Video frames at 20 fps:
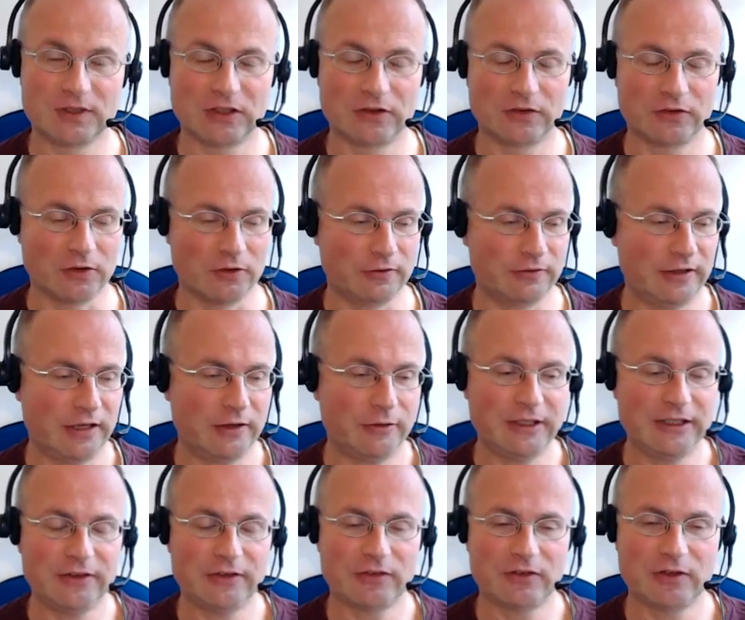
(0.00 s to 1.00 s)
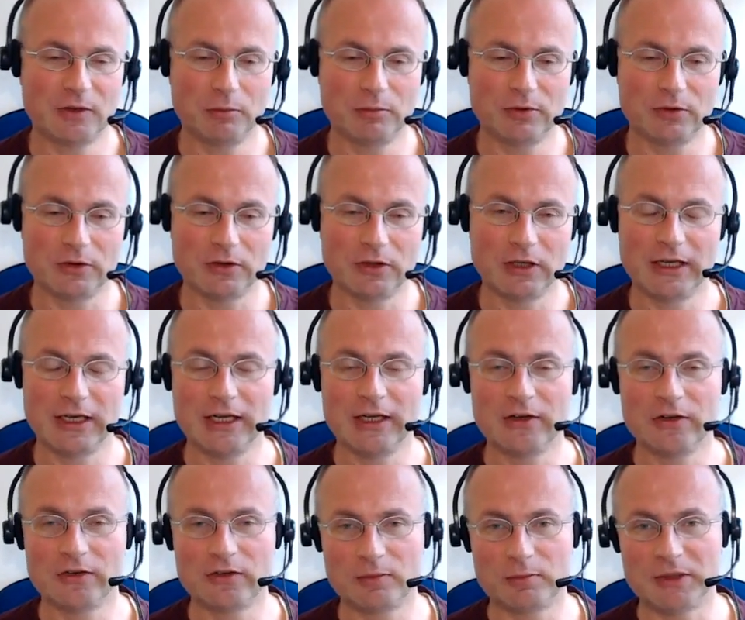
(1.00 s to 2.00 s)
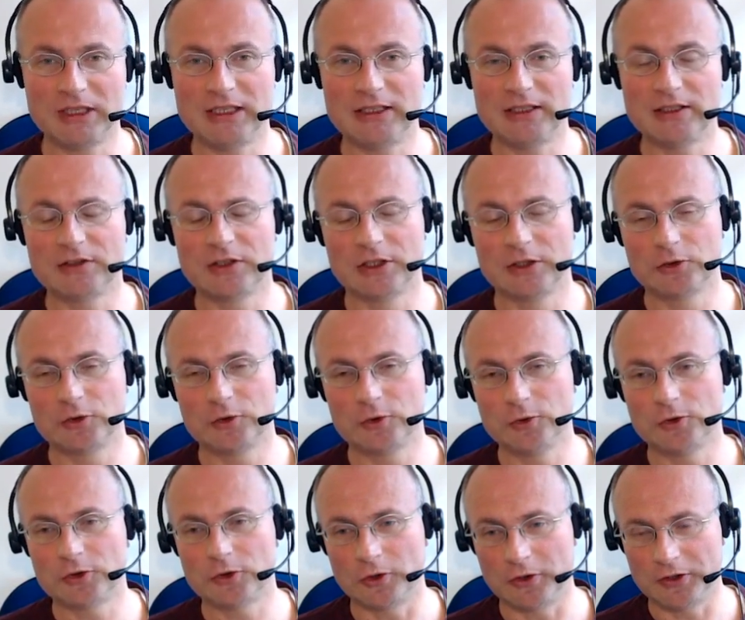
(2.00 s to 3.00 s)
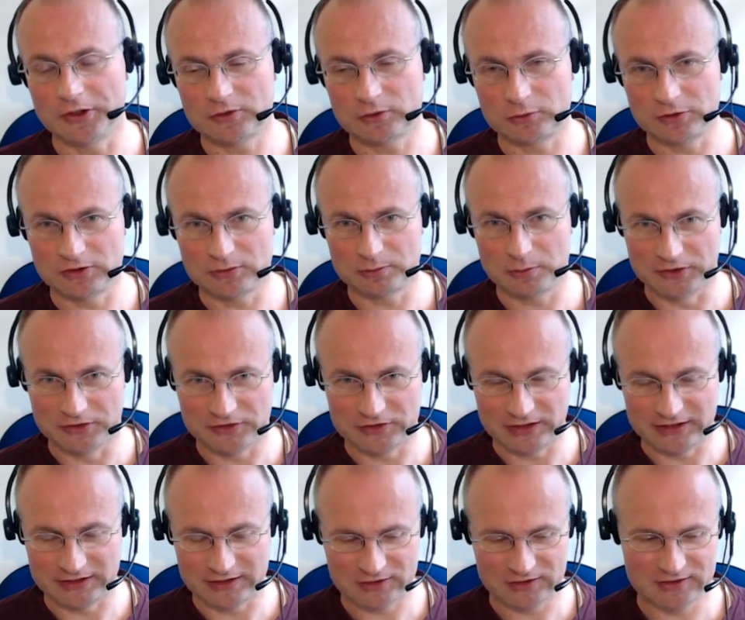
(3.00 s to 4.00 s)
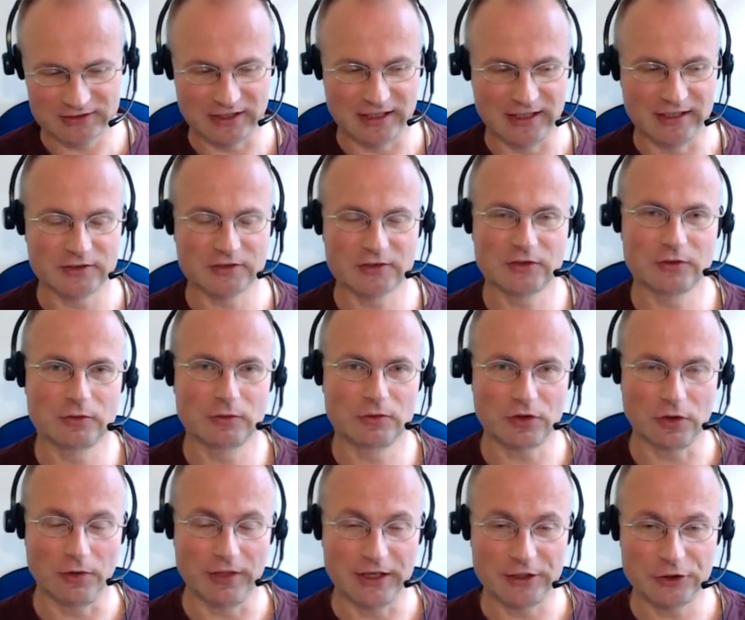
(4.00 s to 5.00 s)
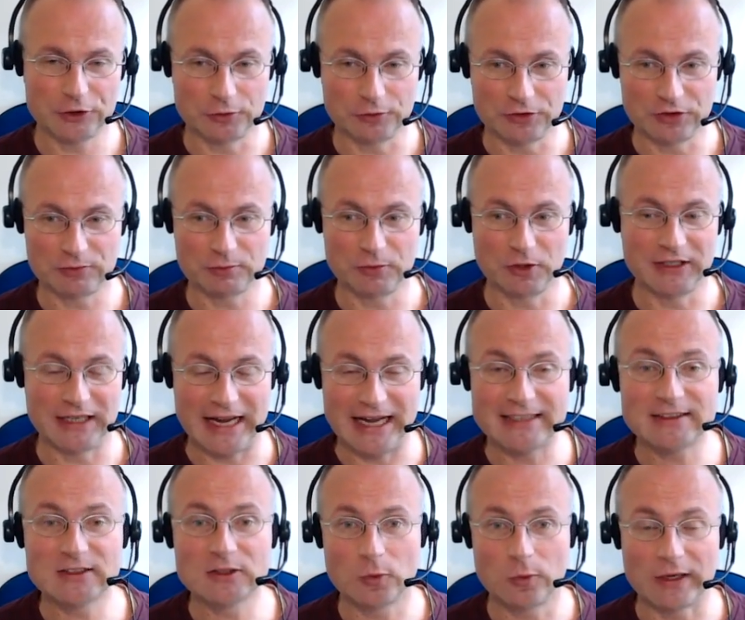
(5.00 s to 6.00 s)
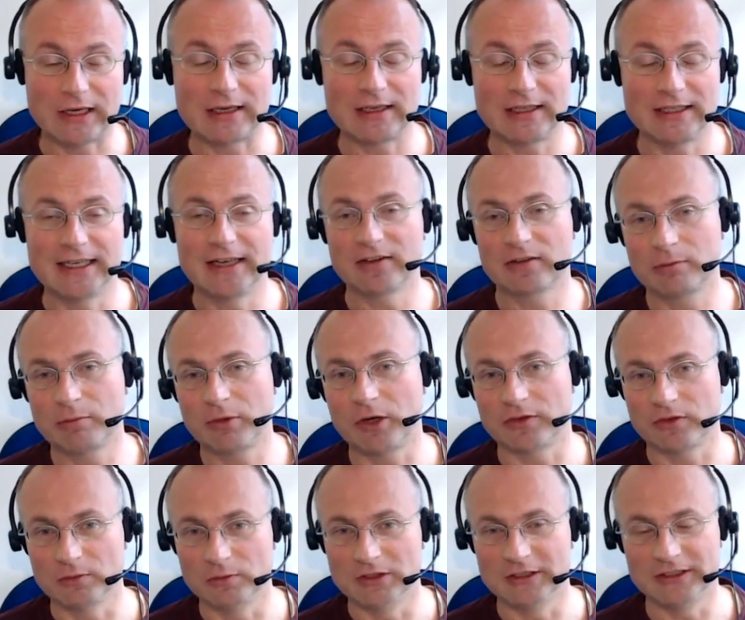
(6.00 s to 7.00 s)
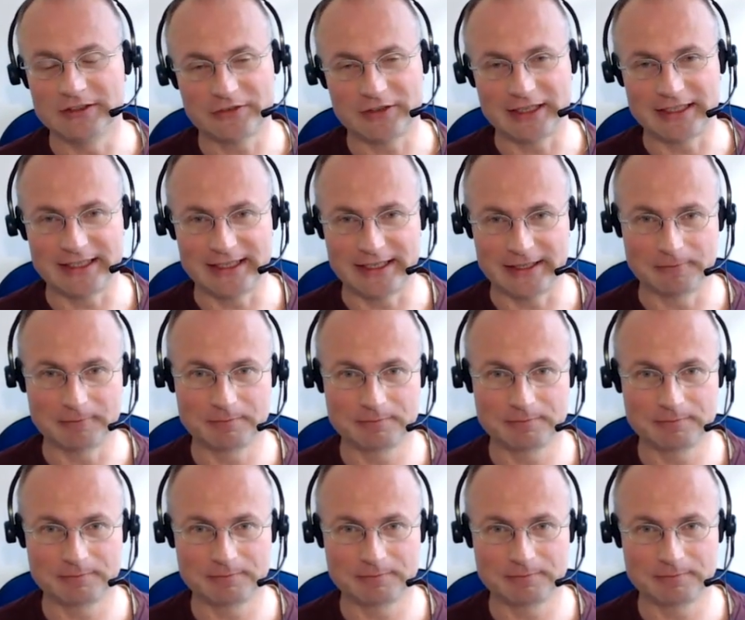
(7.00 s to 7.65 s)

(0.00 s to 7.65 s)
So very simple, speeded two-choice response tasks. So they should respond as quickly as possible if they can.